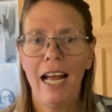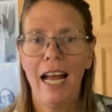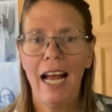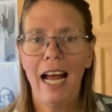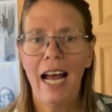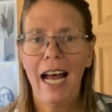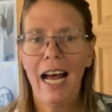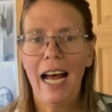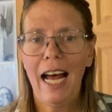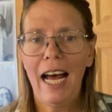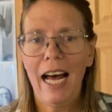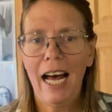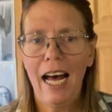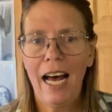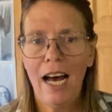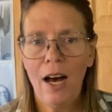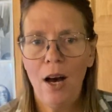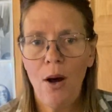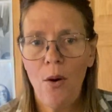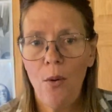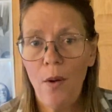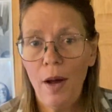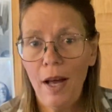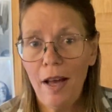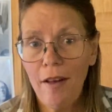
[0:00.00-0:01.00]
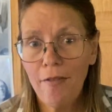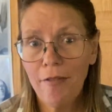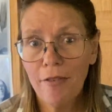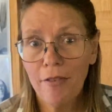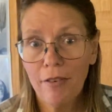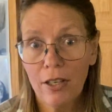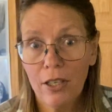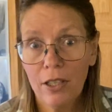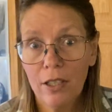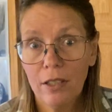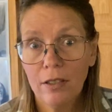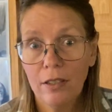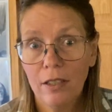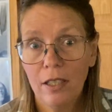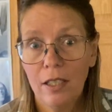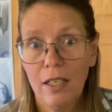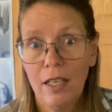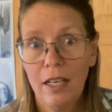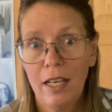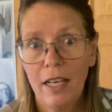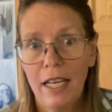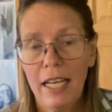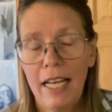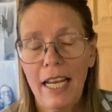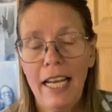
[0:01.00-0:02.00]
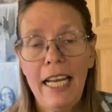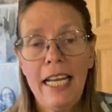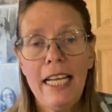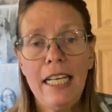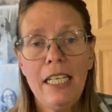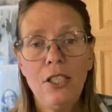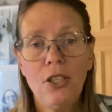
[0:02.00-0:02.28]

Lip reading: However, he